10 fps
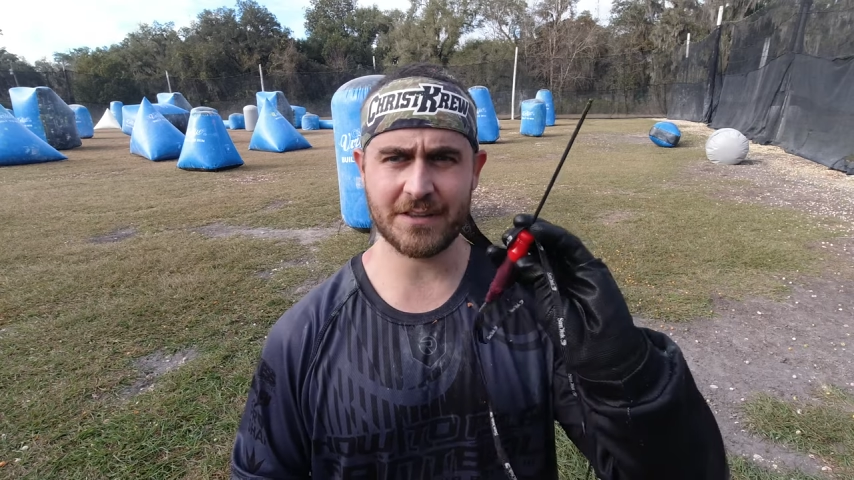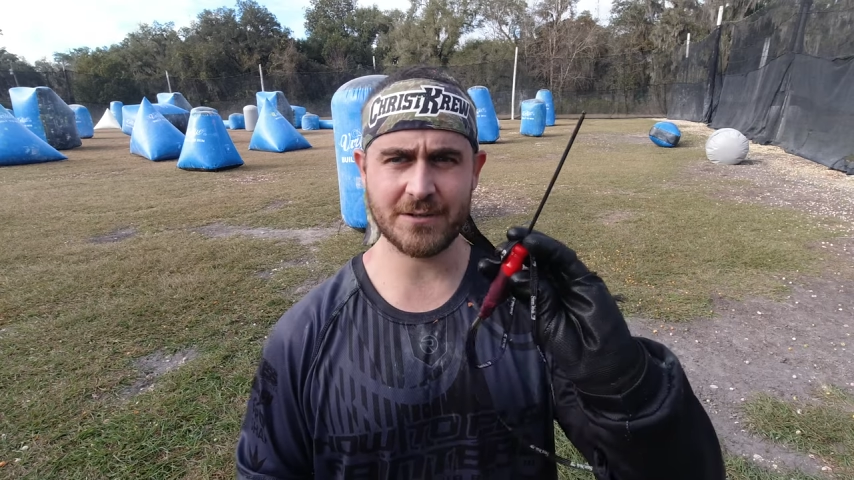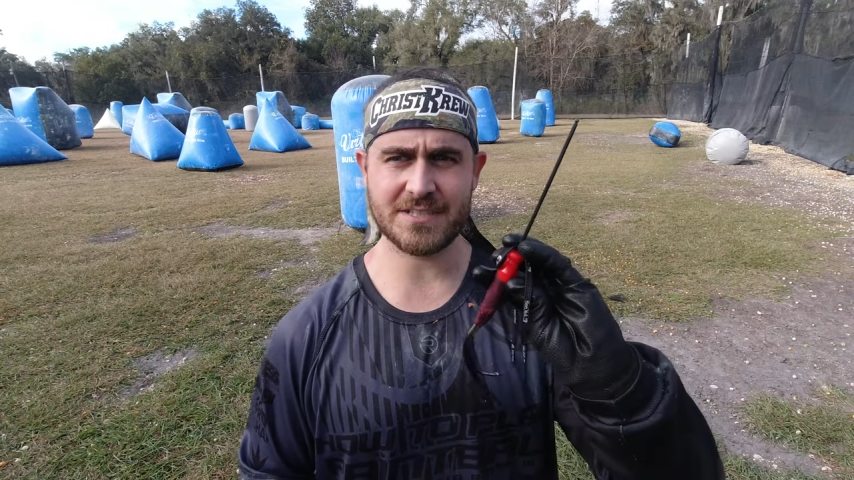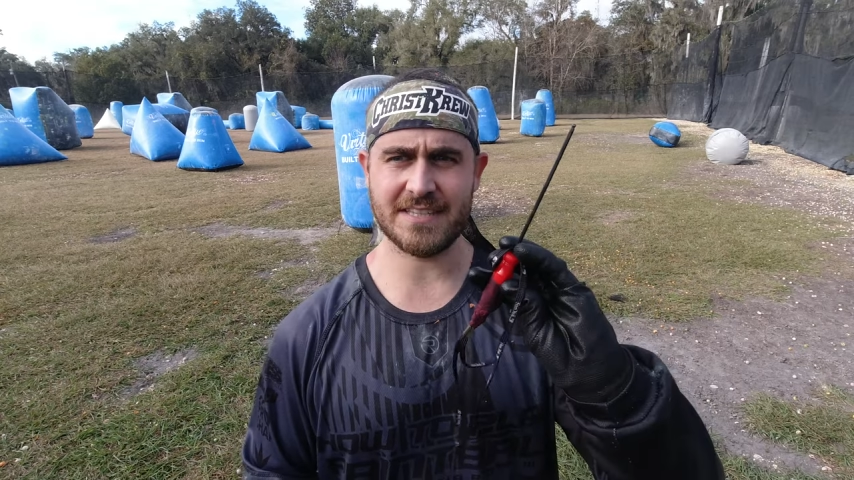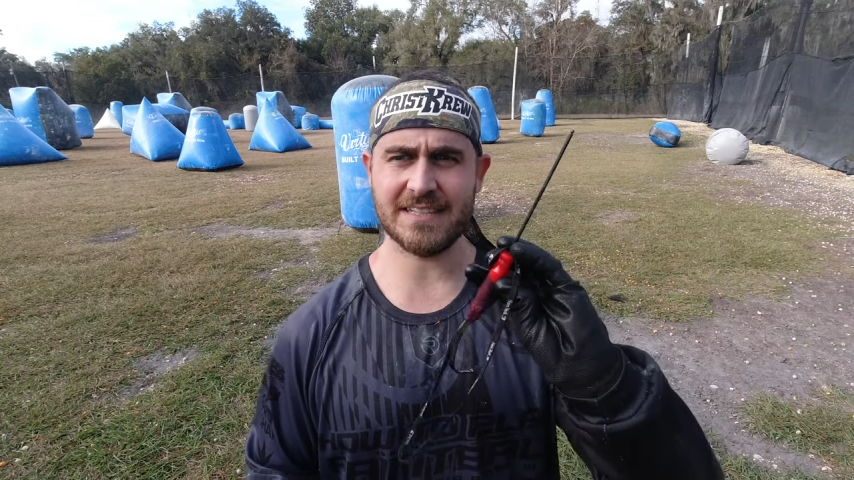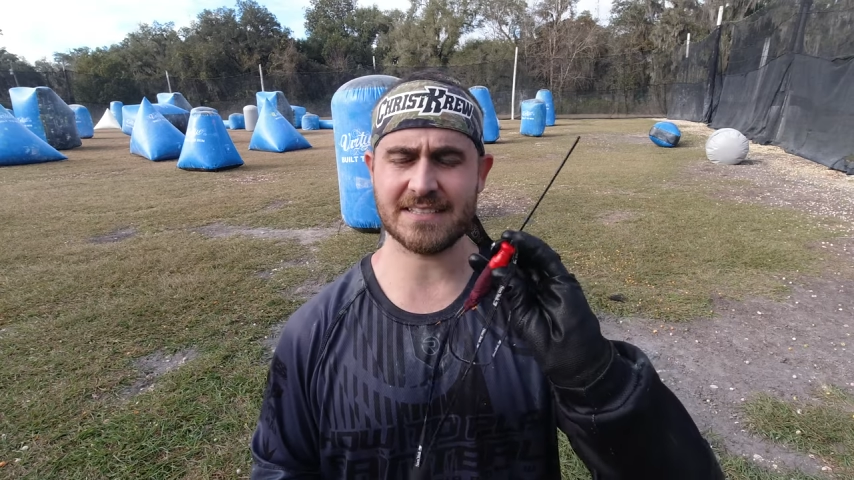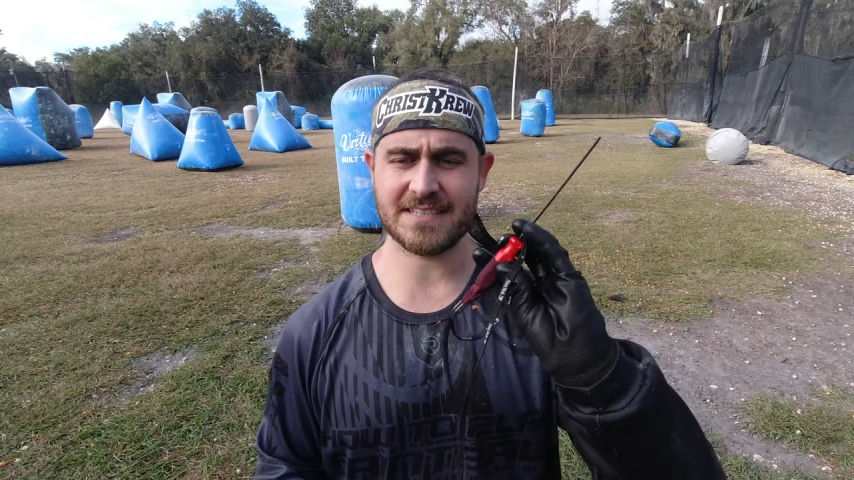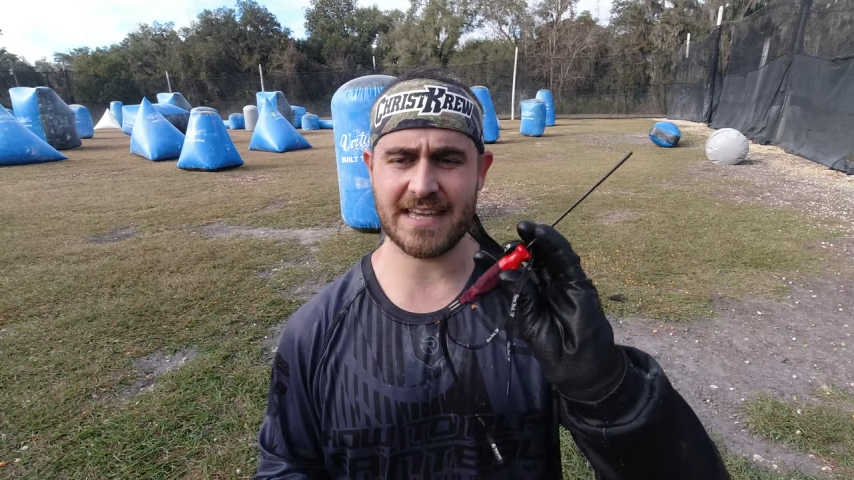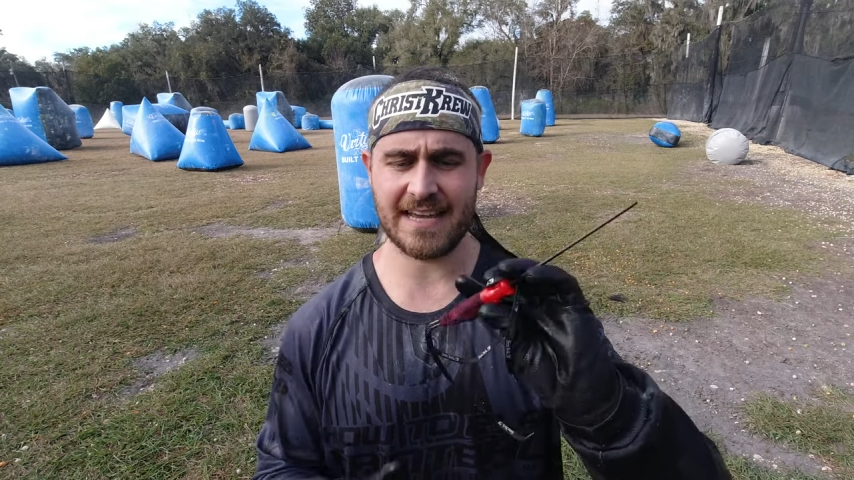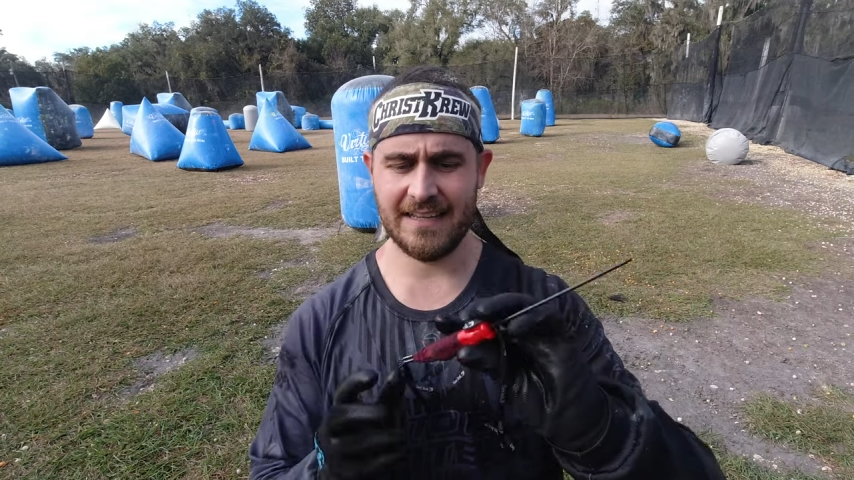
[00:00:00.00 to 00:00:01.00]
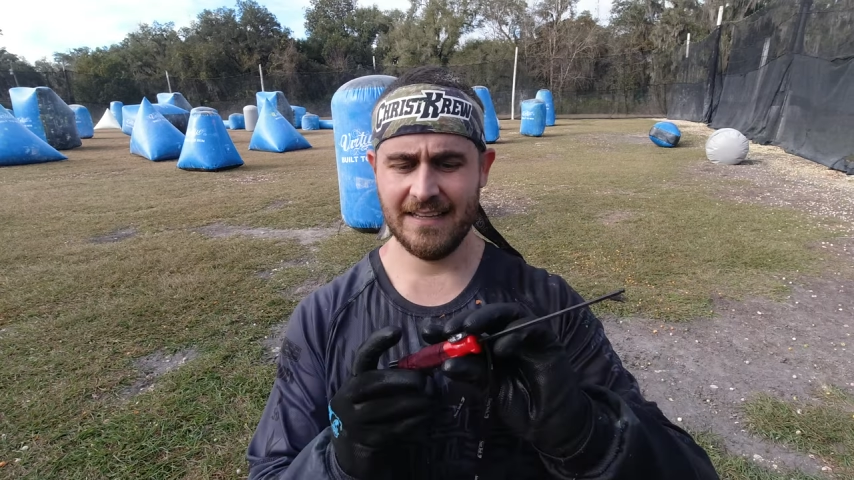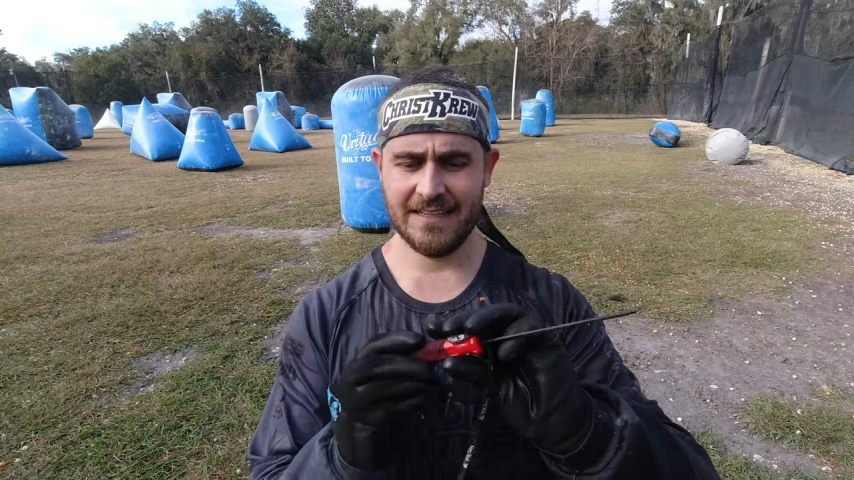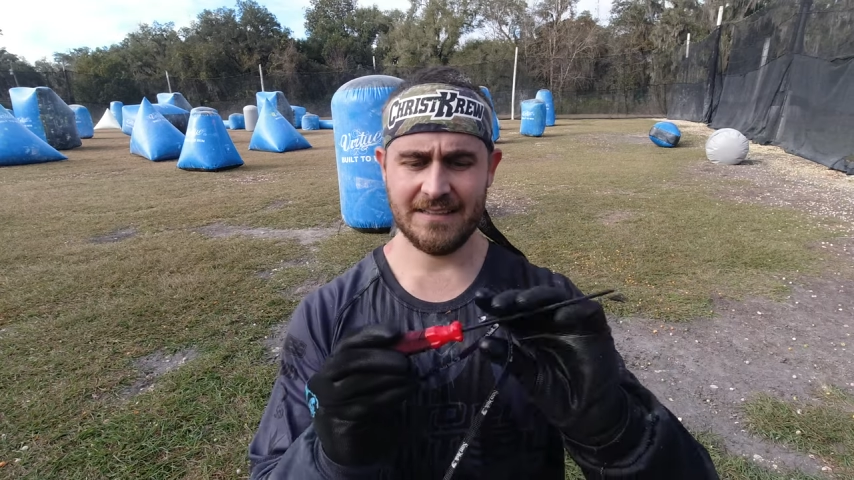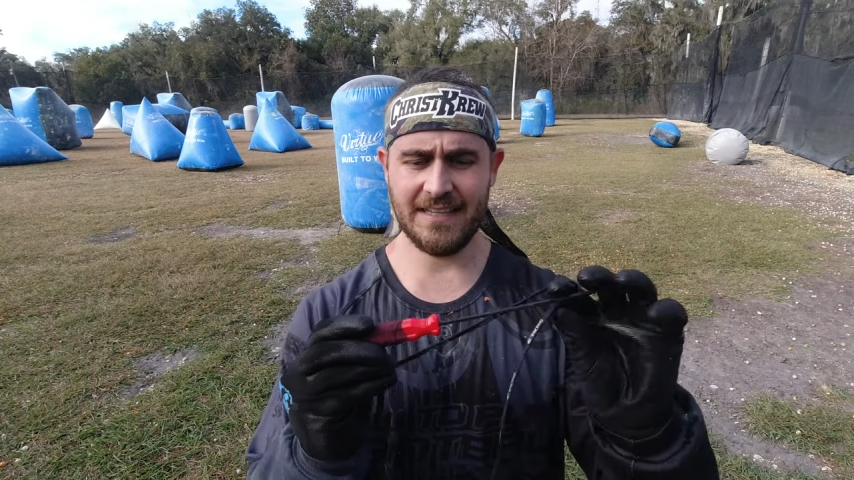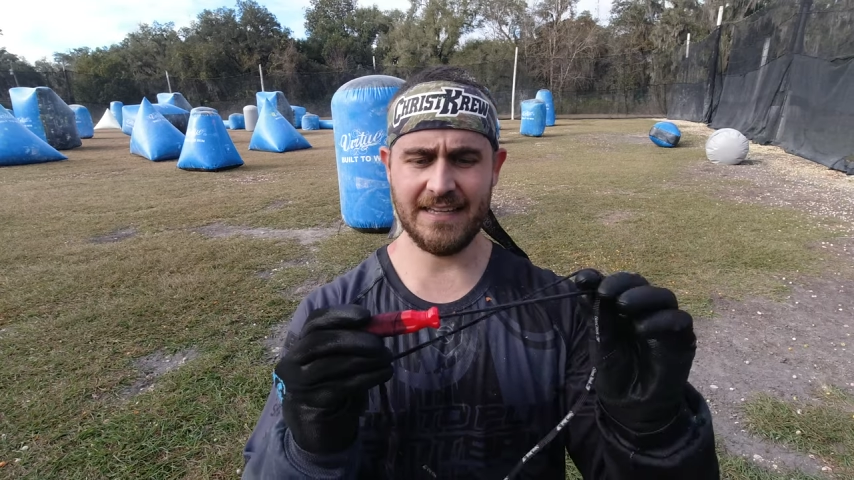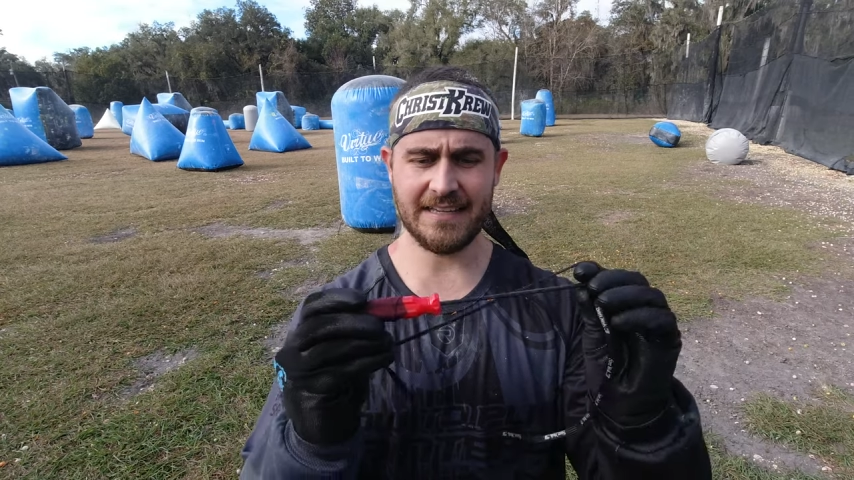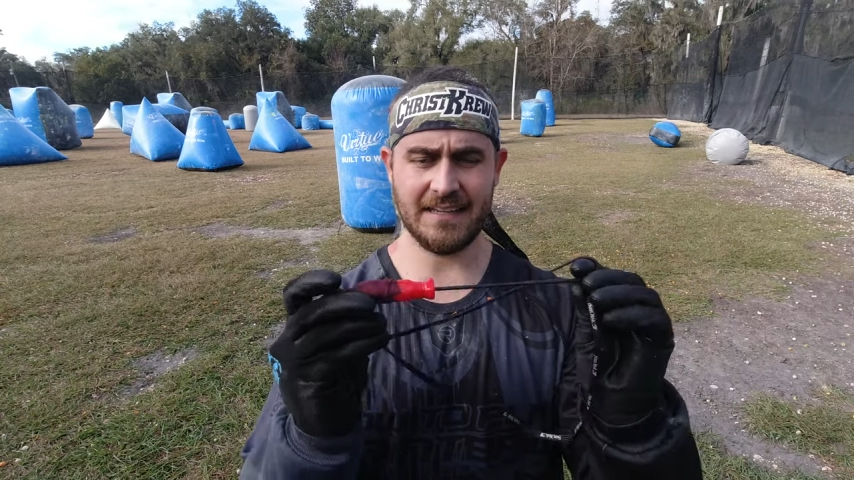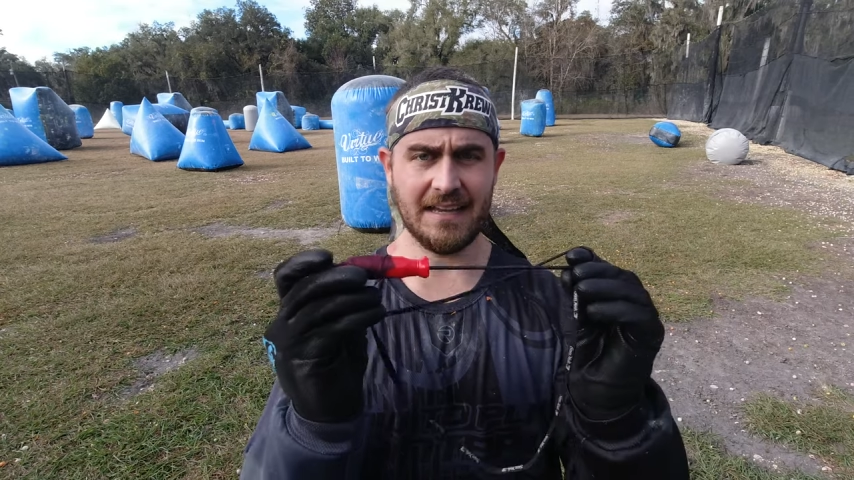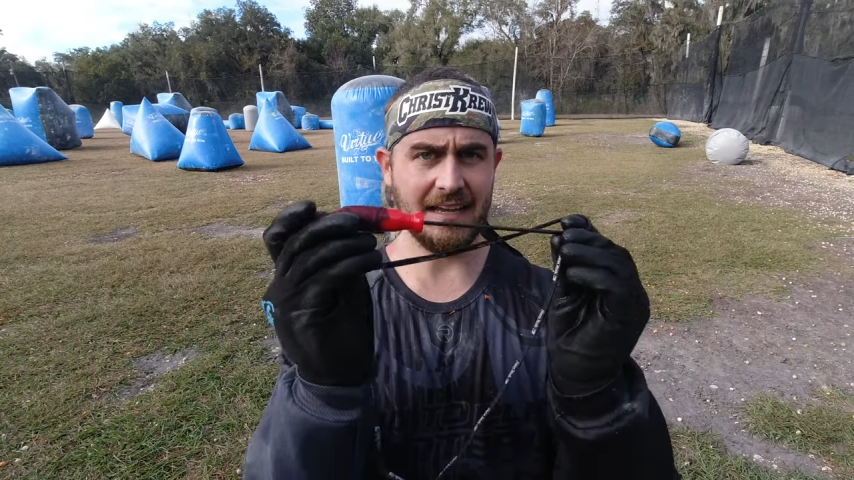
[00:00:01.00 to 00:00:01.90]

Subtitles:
of those things that, like,